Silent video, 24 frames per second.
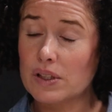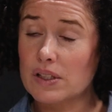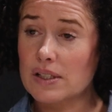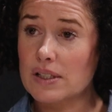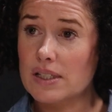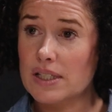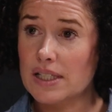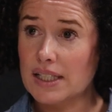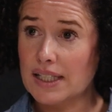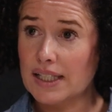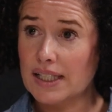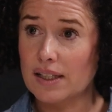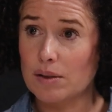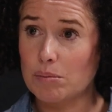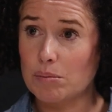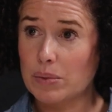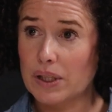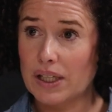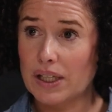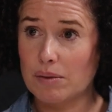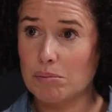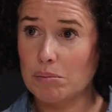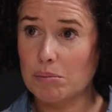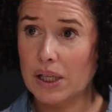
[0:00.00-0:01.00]
that sleep
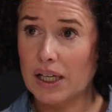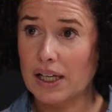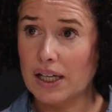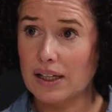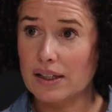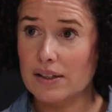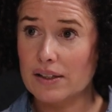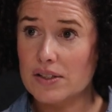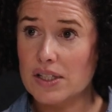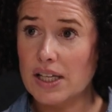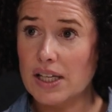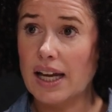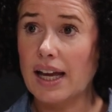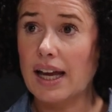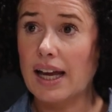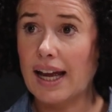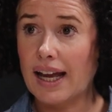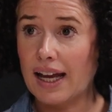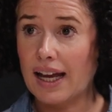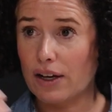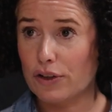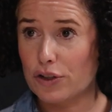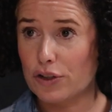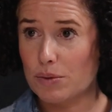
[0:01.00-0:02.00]
impacts
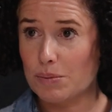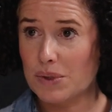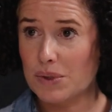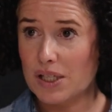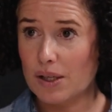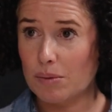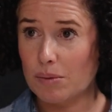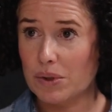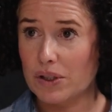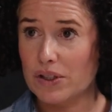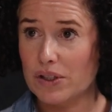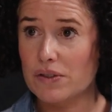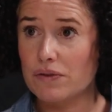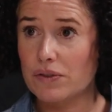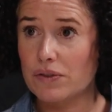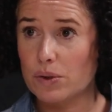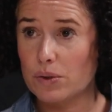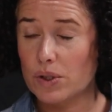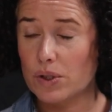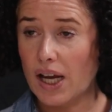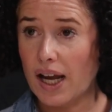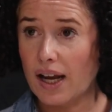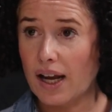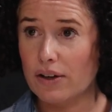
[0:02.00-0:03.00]
how you metabolize
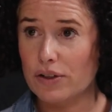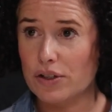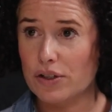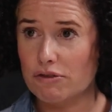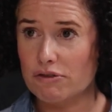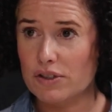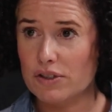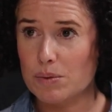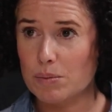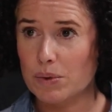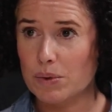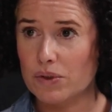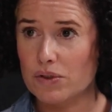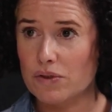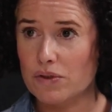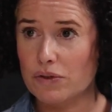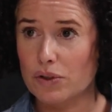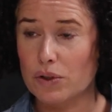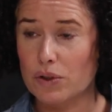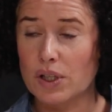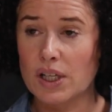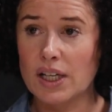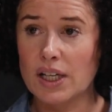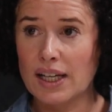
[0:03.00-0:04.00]
food, how you respond to
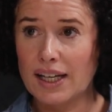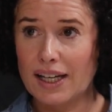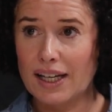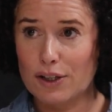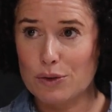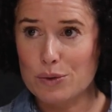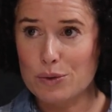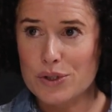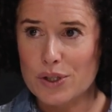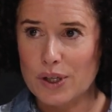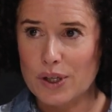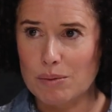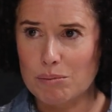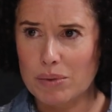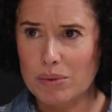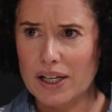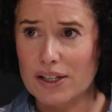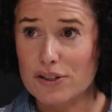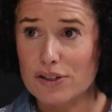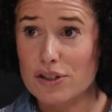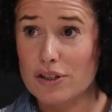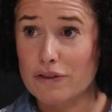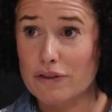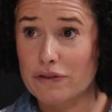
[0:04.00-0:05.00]
food. It also
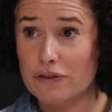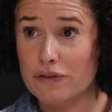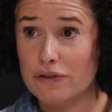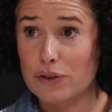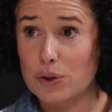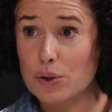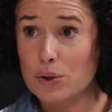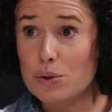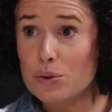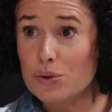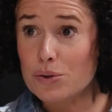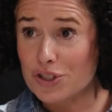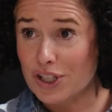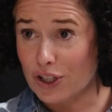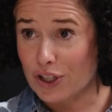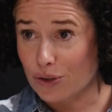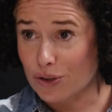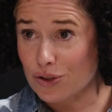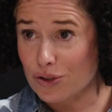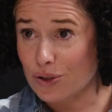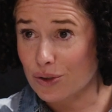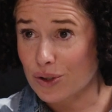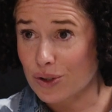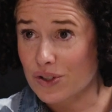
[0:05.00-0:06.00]
impacts the food
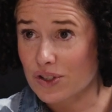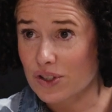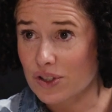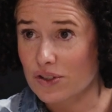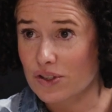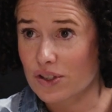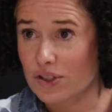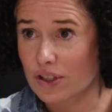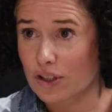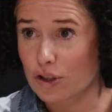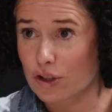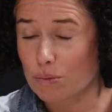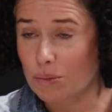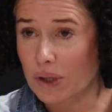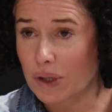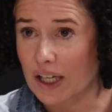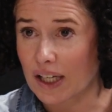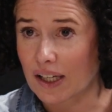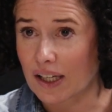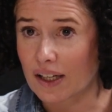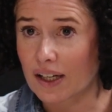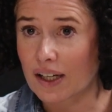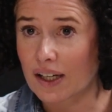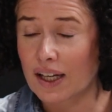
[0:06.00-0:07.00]
choices that you
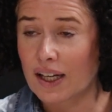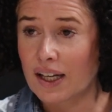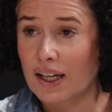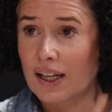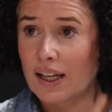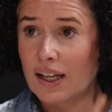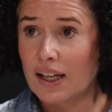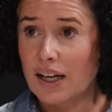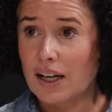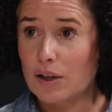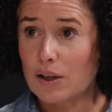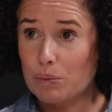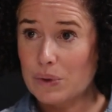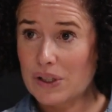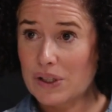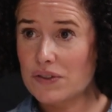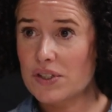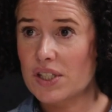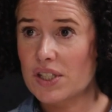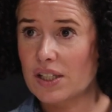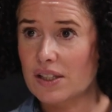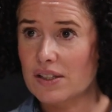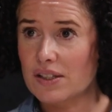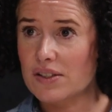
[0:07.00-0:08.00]
make. And we've
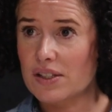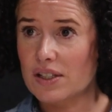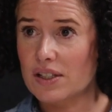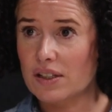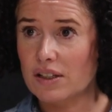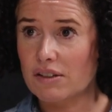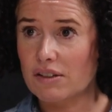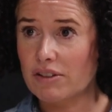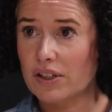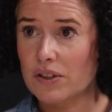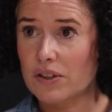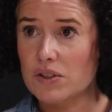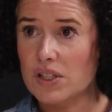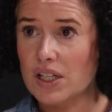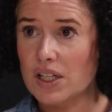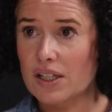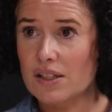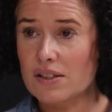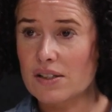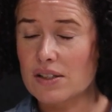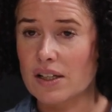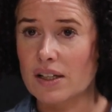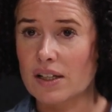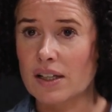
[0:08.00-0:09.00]
seen this in our own
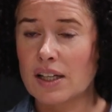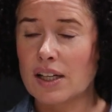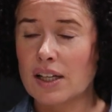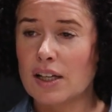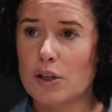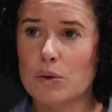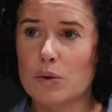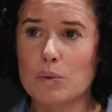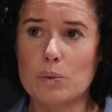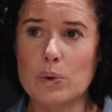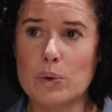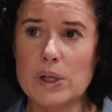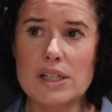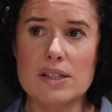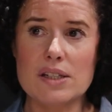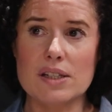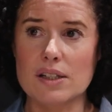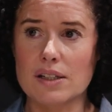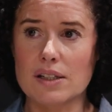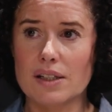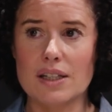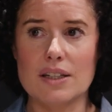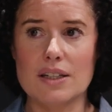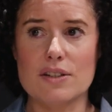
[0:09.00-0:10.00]
data. We
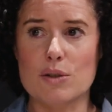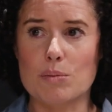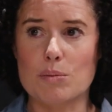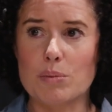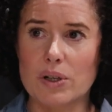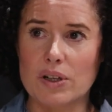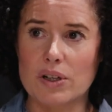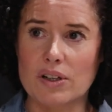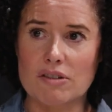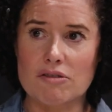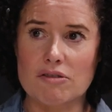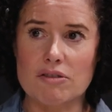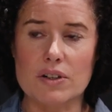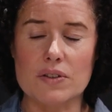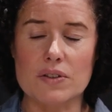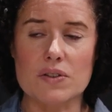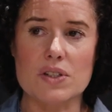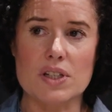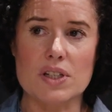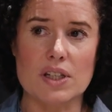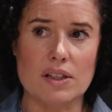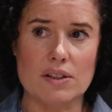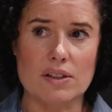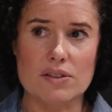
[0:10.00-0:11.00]
didn't need to put a
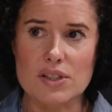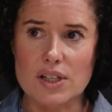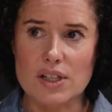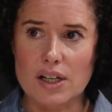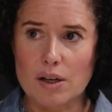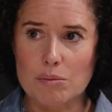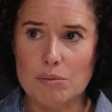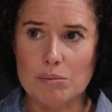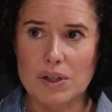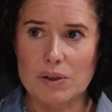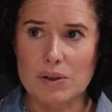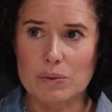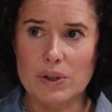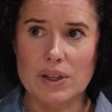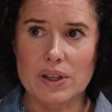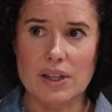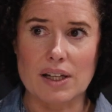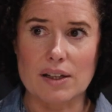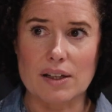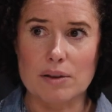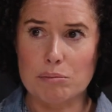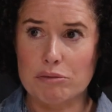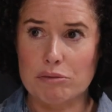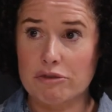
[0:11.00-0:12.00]
grant in to come up with
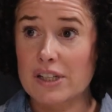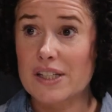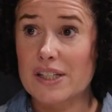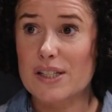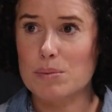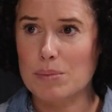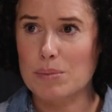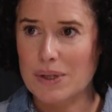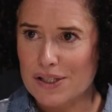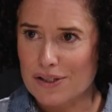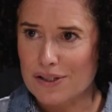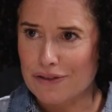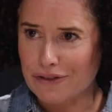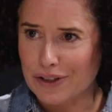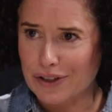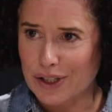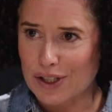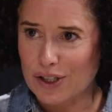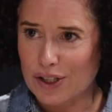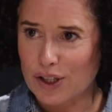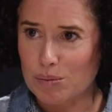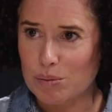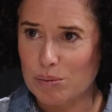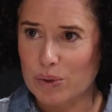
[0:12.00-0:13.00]
that
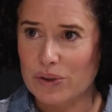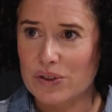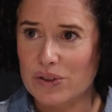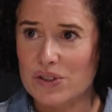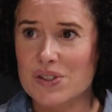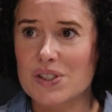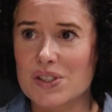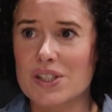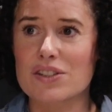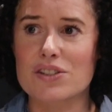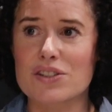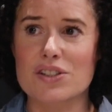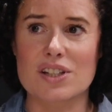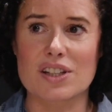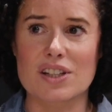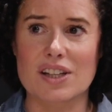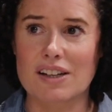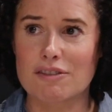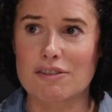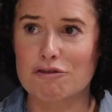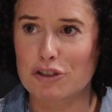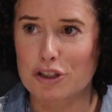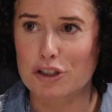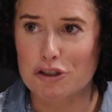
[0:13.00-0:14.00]
pre-specified hypothesis to
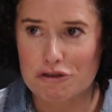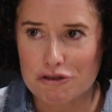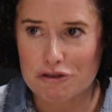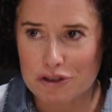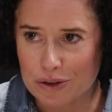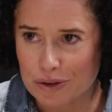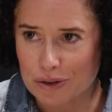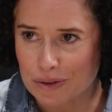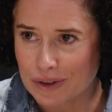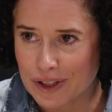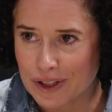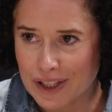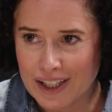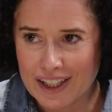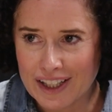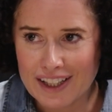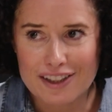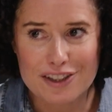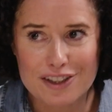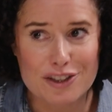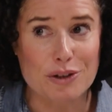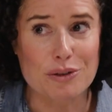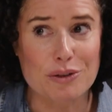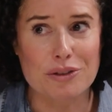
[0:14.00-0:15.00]
then recruit,
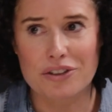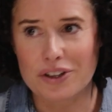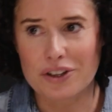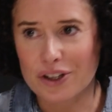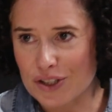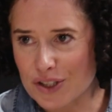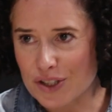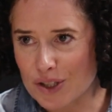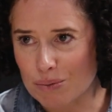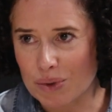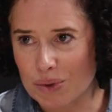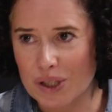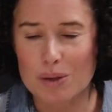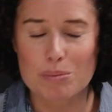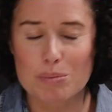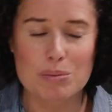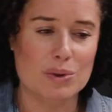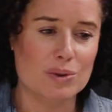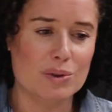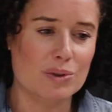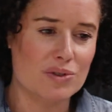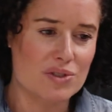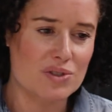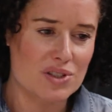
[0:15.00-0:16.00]
30
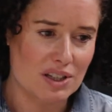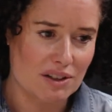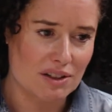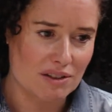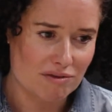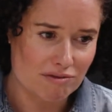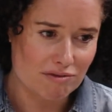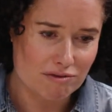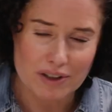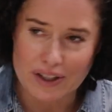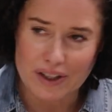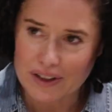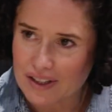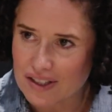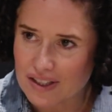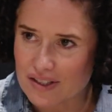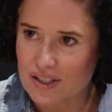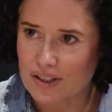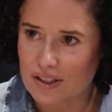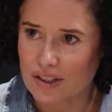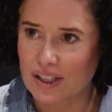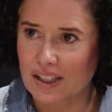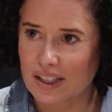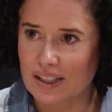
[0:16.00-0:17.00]
people to run this
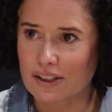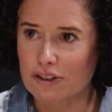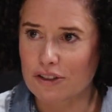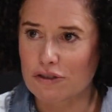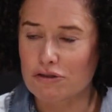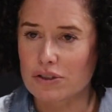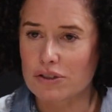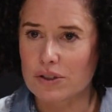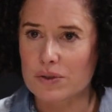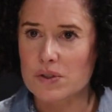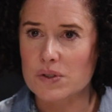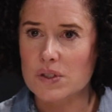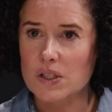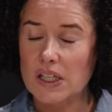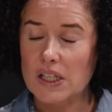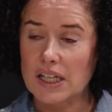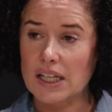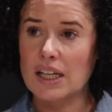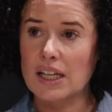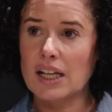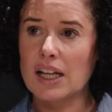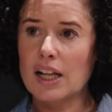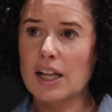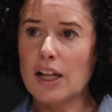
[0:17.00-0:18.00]
tightly controlled
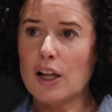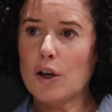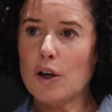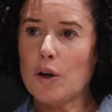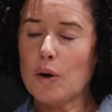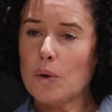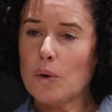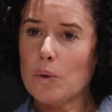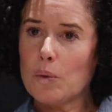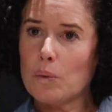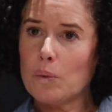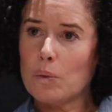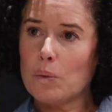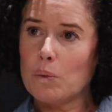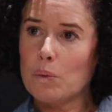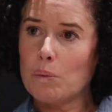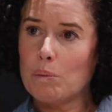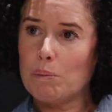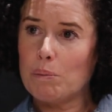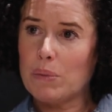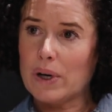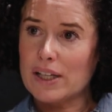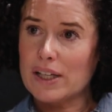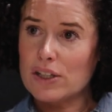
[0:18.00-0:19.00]
study.
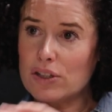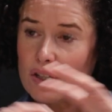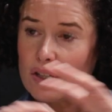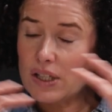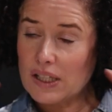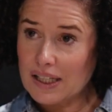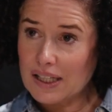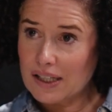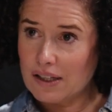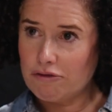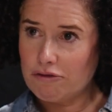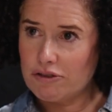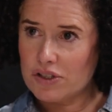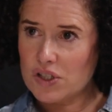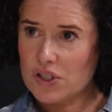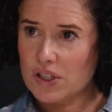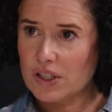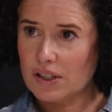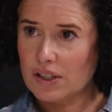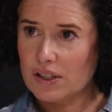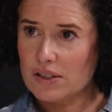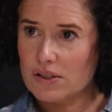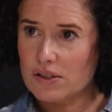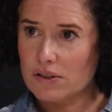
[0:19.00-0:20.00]
By
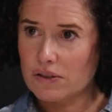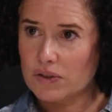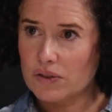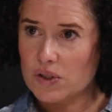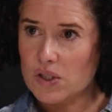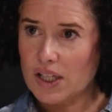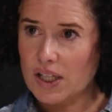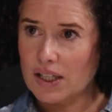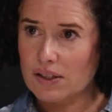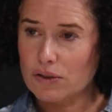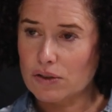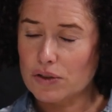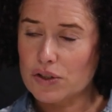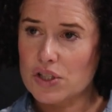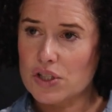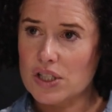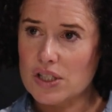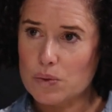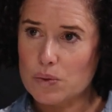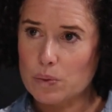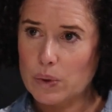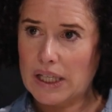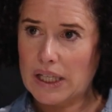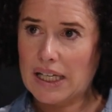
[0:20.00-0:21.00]
leveraging these novel
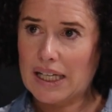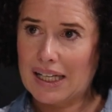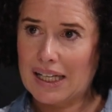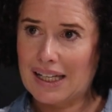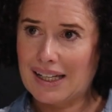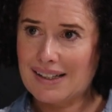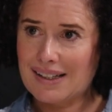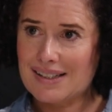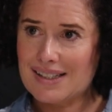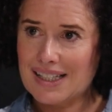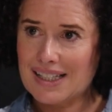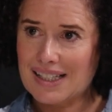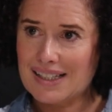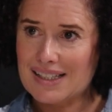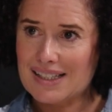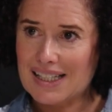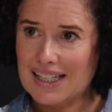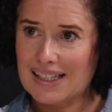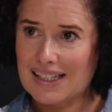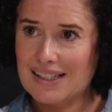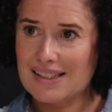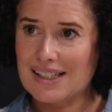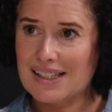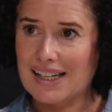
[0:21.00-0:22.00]
technologies, we're collecting
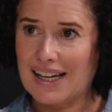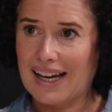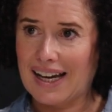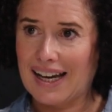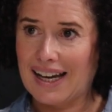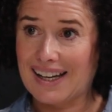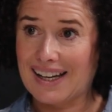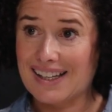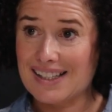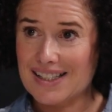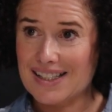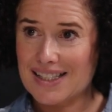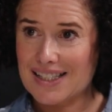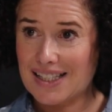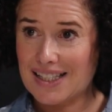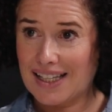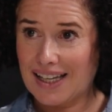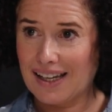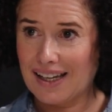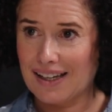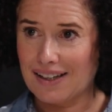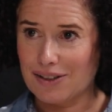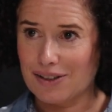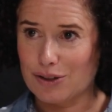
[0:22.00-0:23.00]
data at a
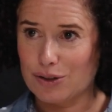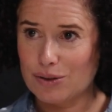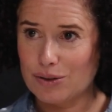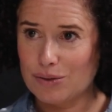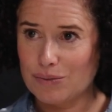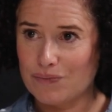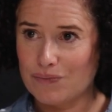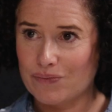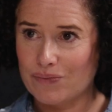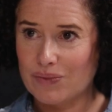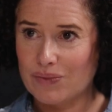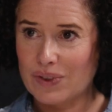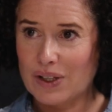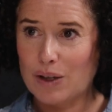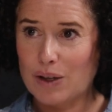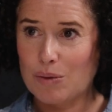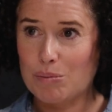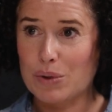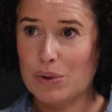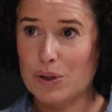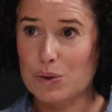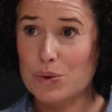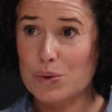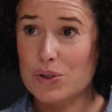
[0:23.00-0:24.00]
scale,
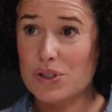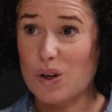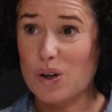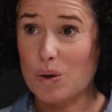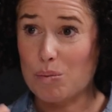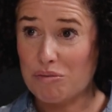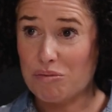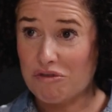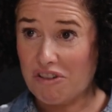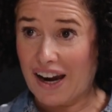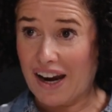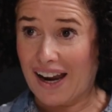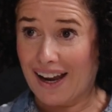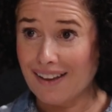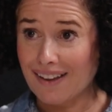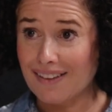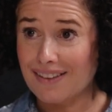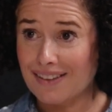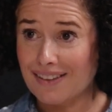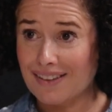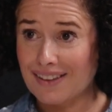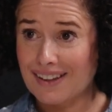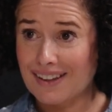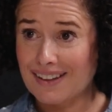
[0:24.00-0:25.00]
but also a
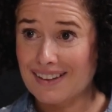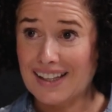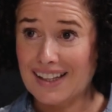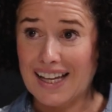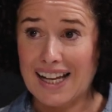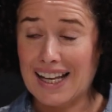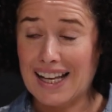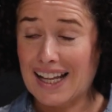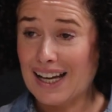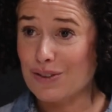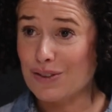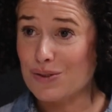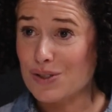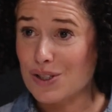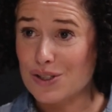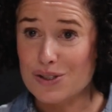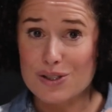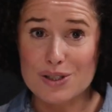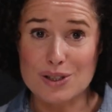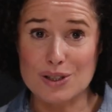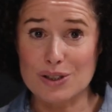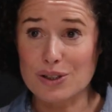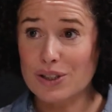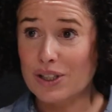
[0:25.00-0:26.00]
breadth that allows us
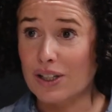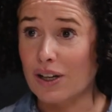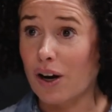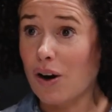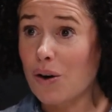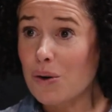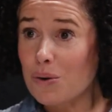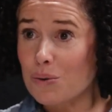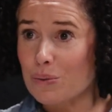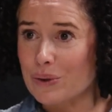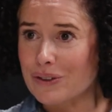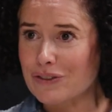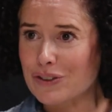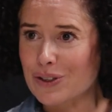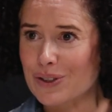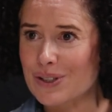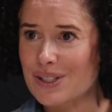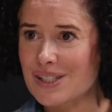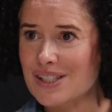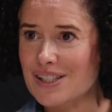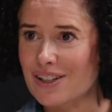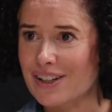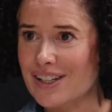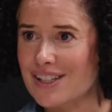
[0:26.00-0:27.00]
to look at, we've got
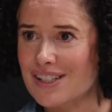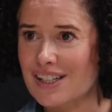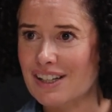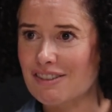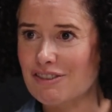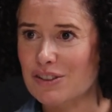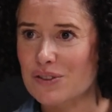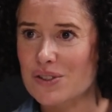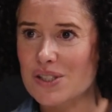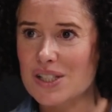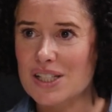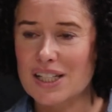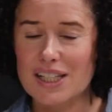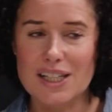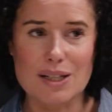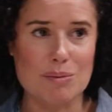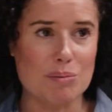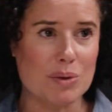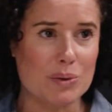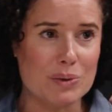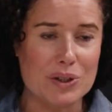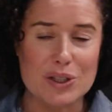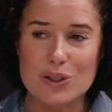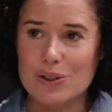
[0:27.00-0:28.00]
this idea on
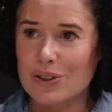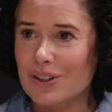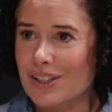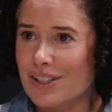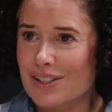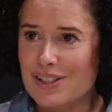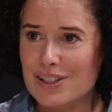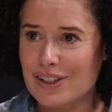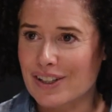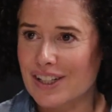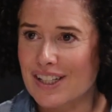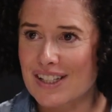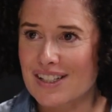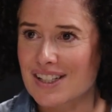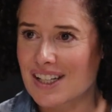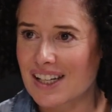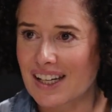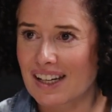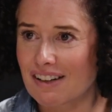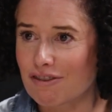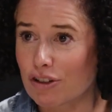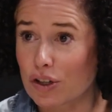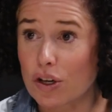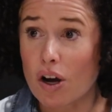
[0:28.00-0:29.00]
sleep, or we've got this
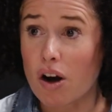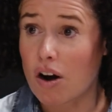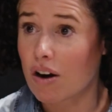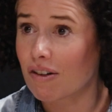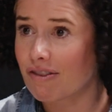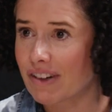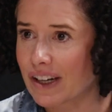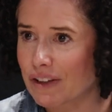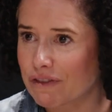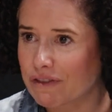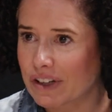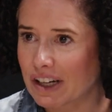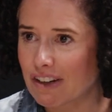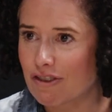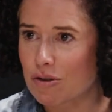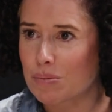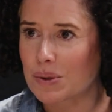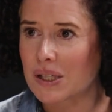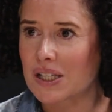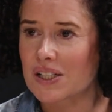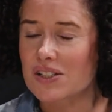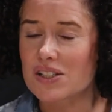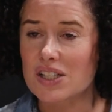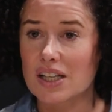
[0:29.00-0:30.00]
idea on heart rate
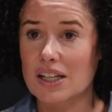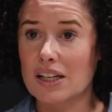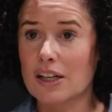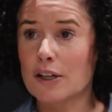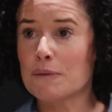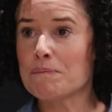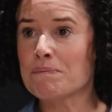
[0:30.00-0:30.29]
variability,